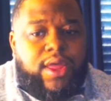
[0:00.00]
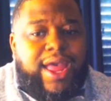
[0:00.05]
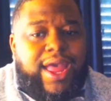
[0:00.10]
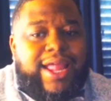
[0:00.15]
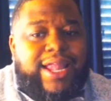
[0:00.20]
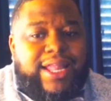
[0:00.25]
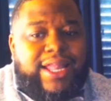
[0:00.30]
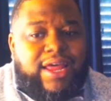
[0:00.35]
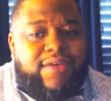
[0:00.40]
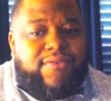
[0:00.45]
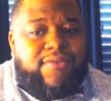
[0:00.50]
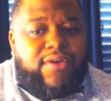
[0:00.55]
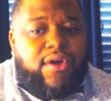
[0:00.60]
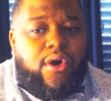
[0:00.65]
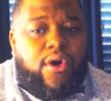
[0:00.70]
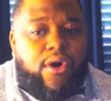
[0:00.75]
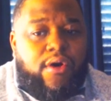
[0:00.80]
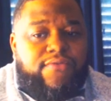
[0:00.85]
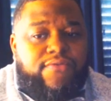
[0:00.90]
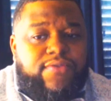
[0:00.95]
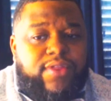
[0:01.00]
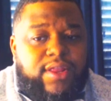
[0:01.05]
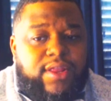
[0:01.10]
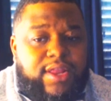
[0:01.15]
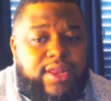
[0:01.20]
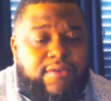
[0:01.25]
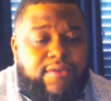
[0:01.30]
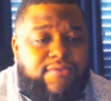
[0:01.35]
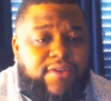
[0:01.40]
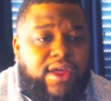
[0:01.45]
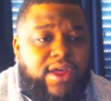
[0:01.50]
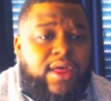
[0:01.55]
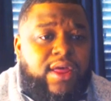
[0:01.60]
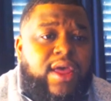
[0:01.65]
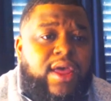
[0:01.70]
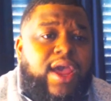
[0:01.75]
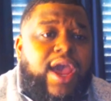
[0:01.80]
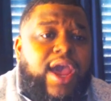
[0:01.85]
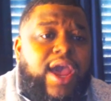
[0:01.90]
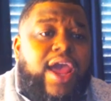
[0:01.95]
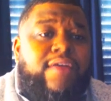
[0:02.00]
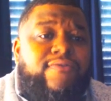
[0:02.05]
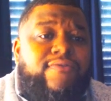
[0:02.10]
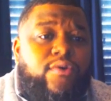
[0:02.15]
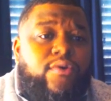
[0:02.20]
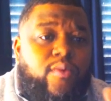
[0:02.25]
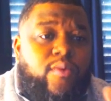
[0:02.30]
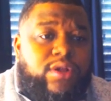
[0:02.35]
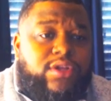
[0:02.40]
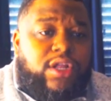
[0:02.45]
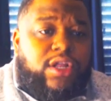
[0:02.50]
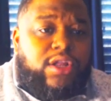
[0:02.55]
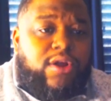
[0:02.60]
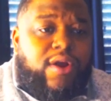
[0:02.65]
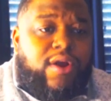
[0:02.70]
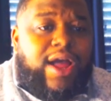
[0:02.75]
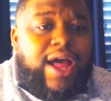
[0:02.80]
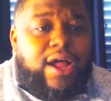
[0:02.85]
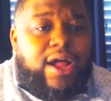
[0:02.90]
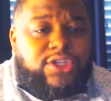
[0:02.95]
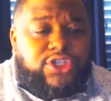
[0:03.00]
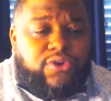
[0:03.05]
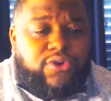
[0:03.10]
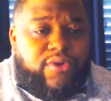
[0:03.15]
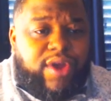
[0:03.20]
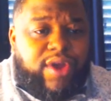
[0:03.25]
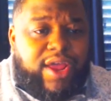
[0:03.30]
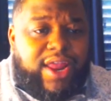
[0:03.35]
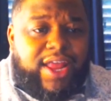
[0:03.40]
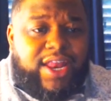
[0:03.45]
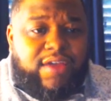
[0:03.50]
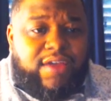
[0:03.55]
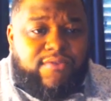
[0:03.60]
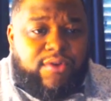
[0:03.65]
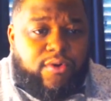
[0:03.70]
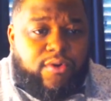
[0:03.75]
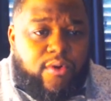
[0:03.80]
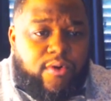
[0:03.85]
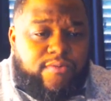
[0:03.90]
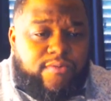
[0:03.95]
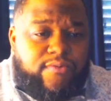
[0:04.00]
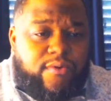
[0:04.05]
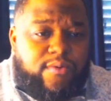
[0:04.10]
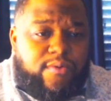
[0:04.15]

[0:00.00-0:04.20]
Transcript: and living off the dividend. And if you want to learn how to create a dividend growth